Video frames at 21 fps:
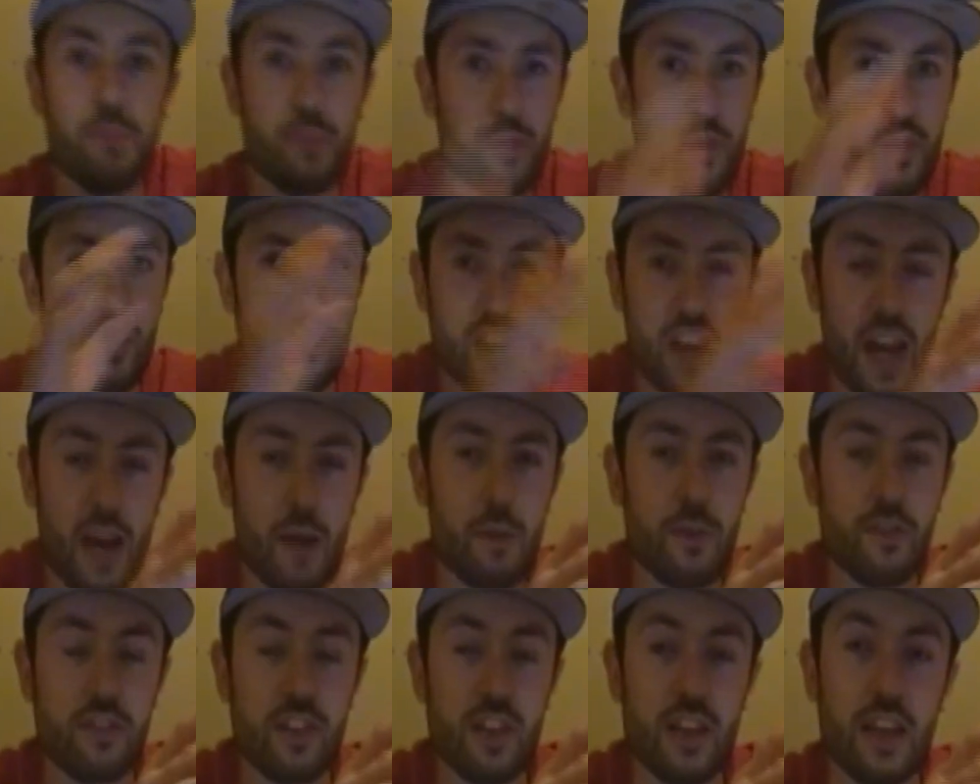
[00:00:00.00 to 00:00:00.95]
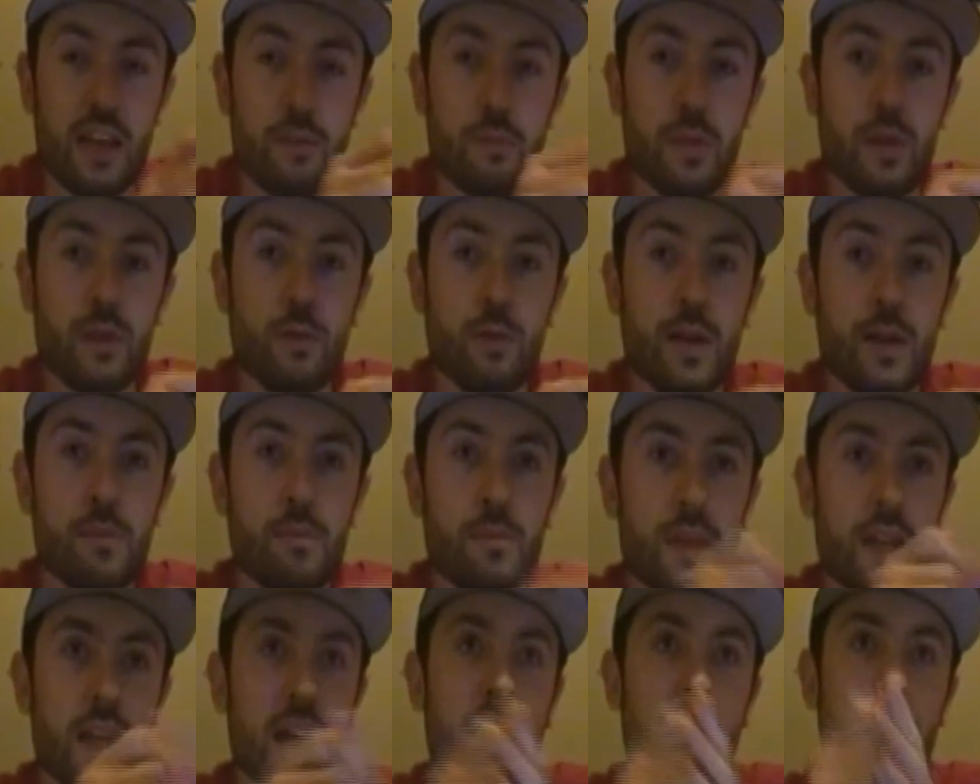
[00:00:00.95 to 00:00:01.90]
sandwich it in between
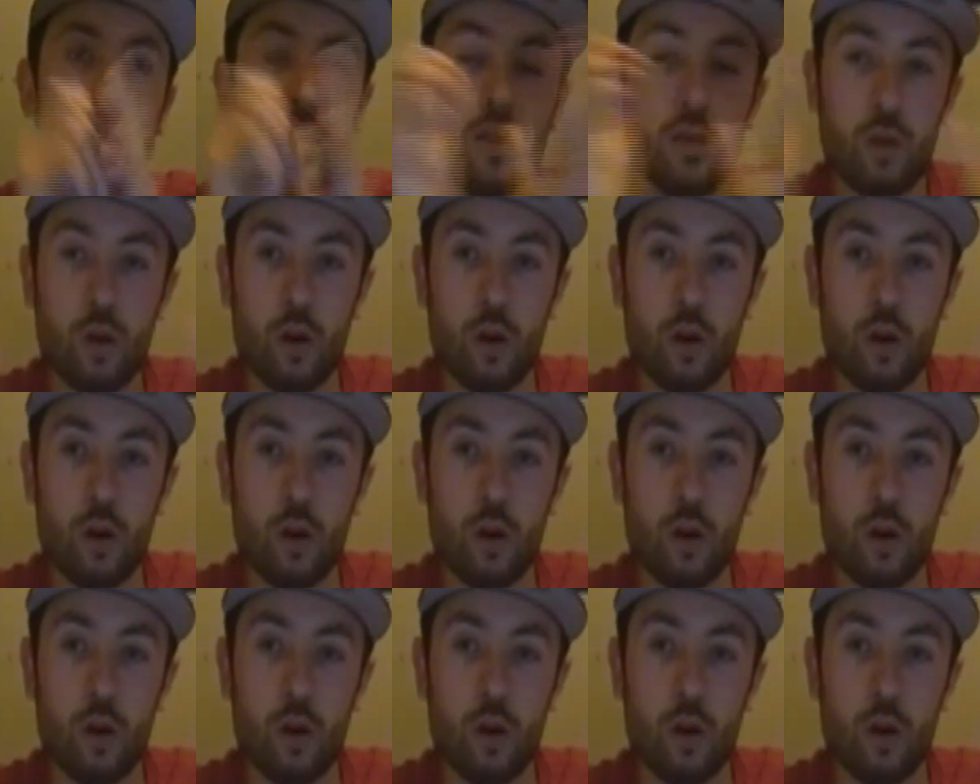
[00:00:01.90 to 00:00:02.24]
me having